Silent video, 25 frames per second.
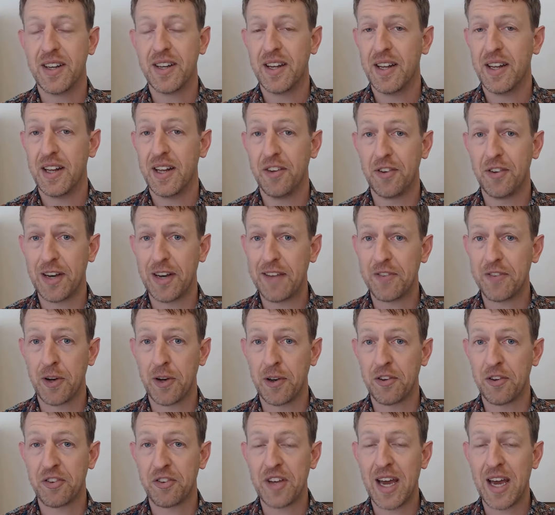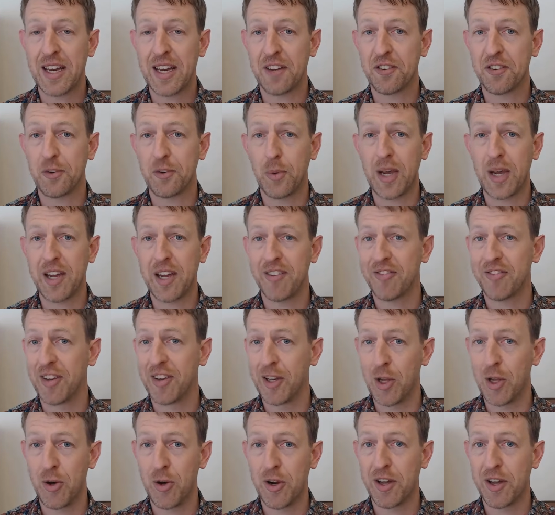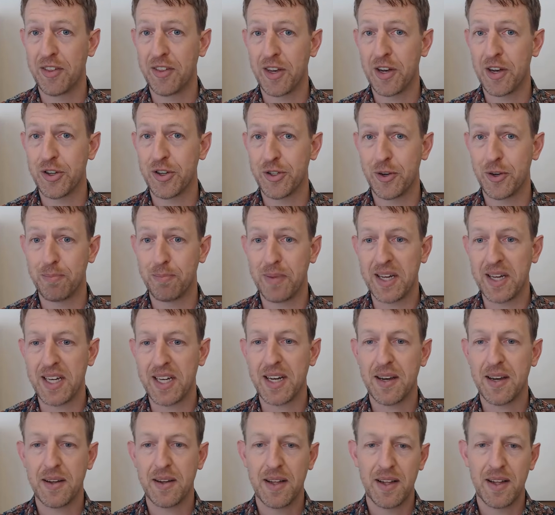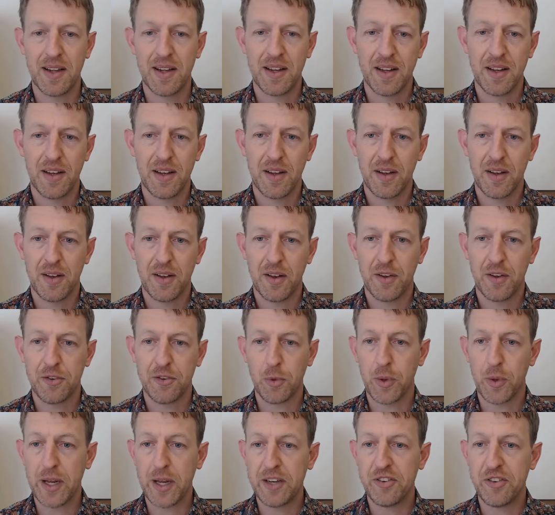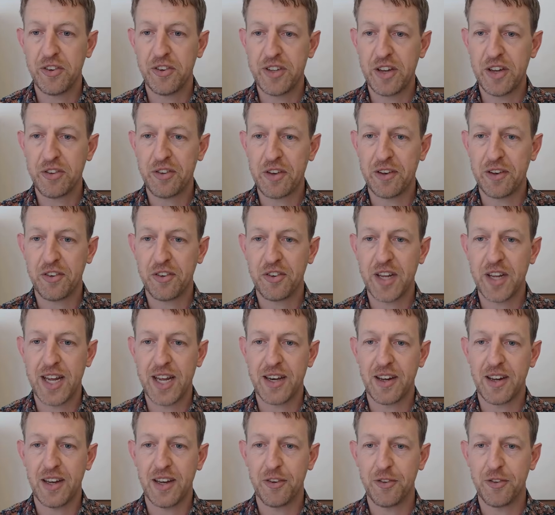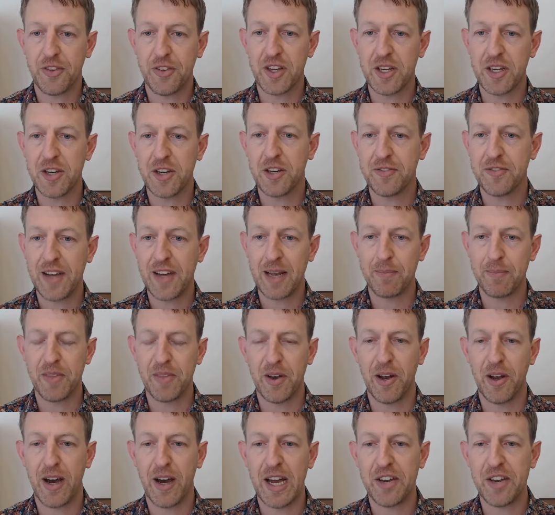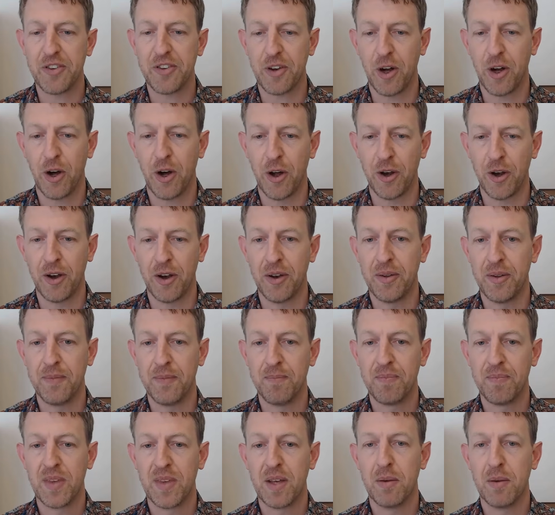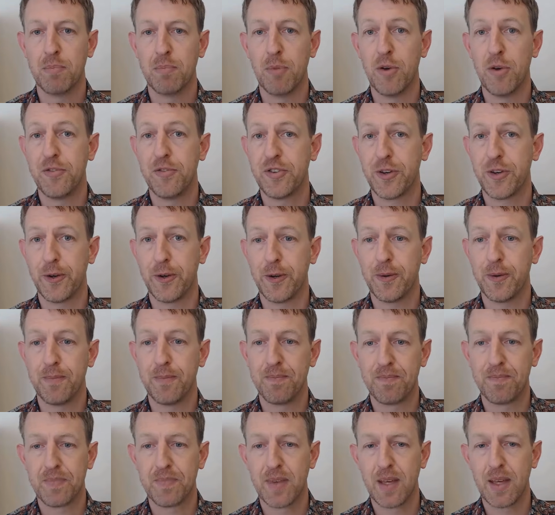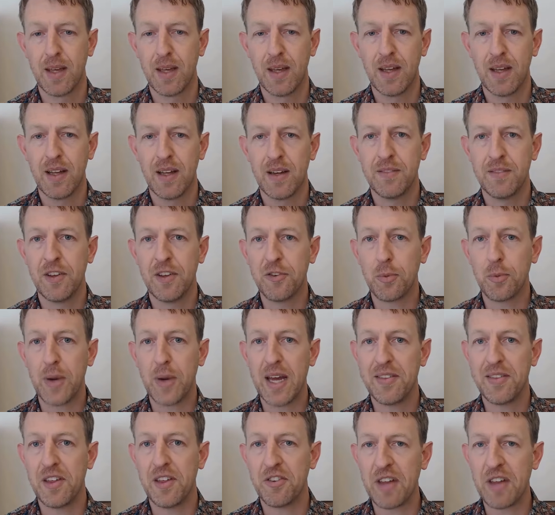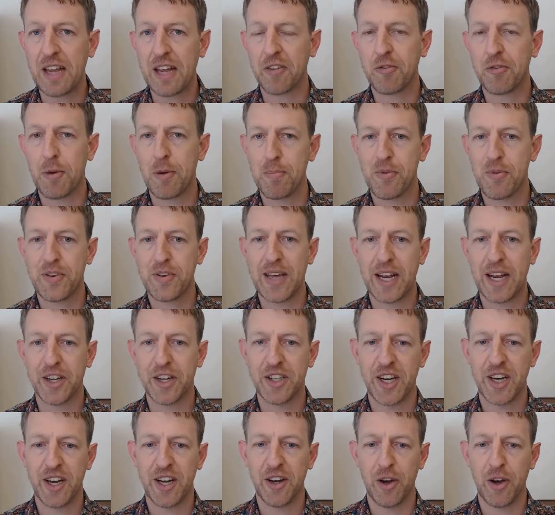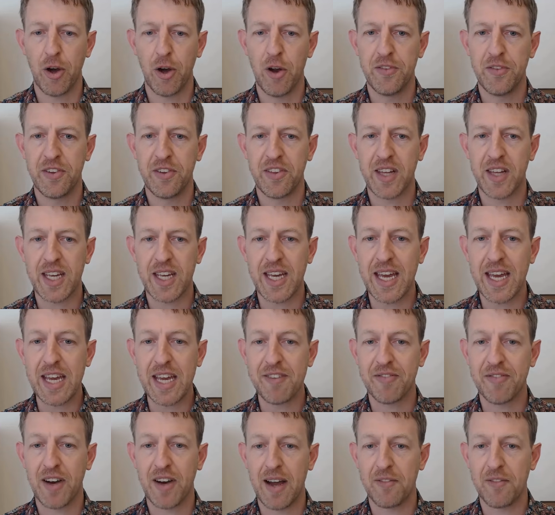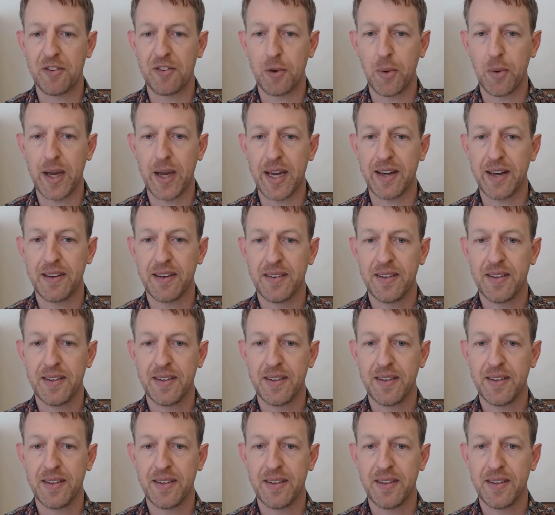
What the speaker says: is left on its starting square for longer than it should be. So what I'd suggest instead is that you develop the knight on move 2. This way there's extra protection over the e5 square.